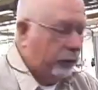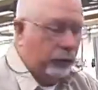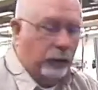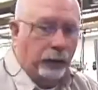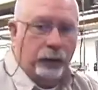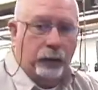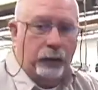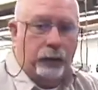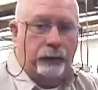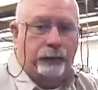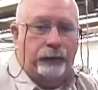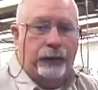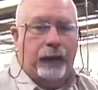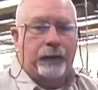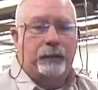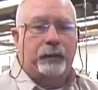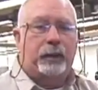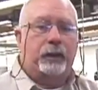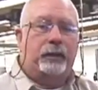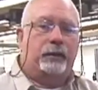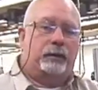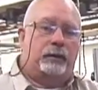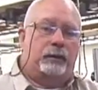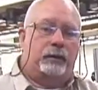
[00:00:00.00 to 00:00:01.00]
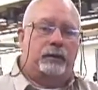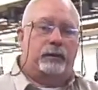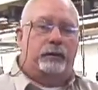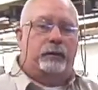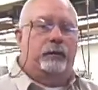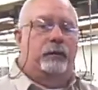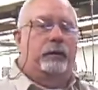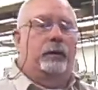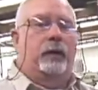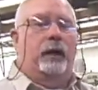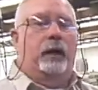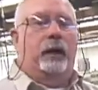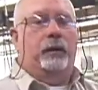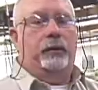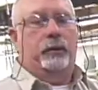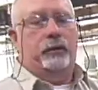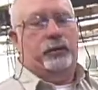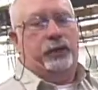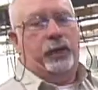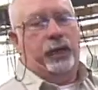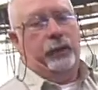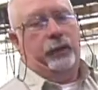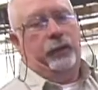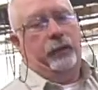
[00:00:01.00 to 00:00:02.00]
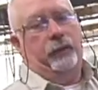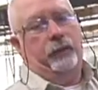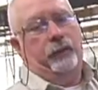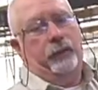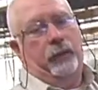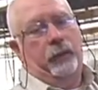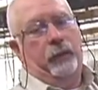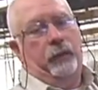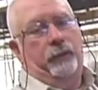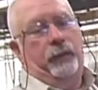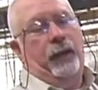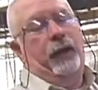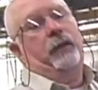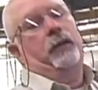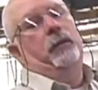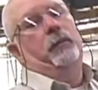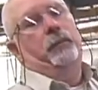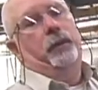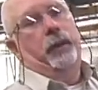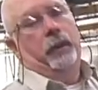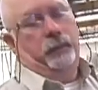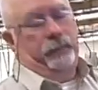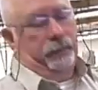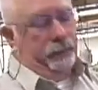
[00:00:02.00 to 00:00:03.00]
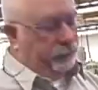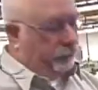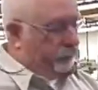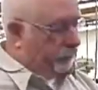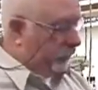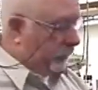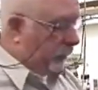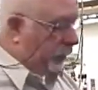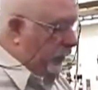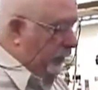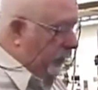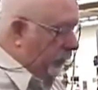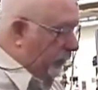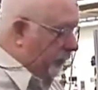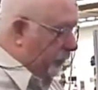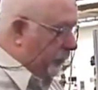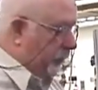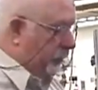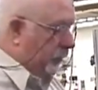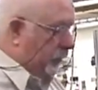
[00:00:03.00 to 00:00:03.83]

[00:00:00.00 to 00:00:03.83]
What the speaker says: your 5-minute understanding of a vacuum pump. All right,